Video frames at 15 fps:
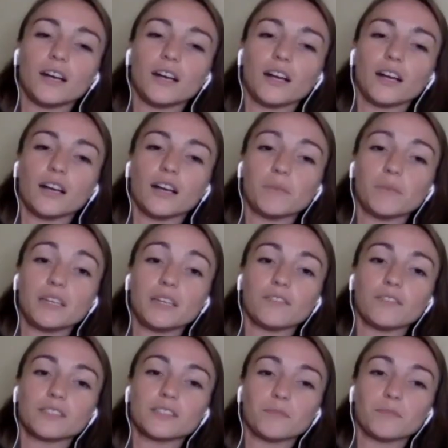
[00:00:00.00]
Um, right. and
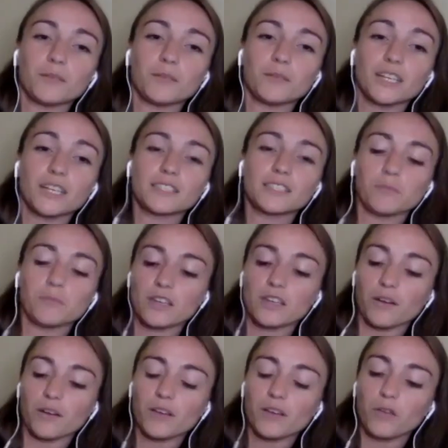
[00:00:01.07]
even sometimes yes can mean
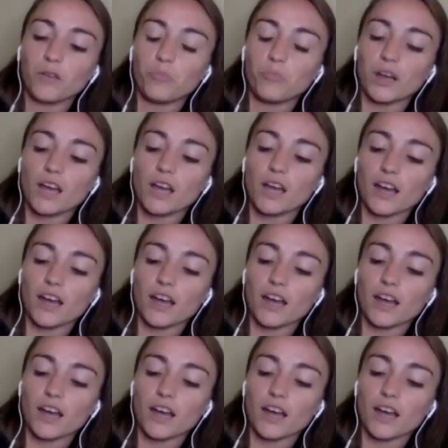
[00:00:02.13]
no. But uh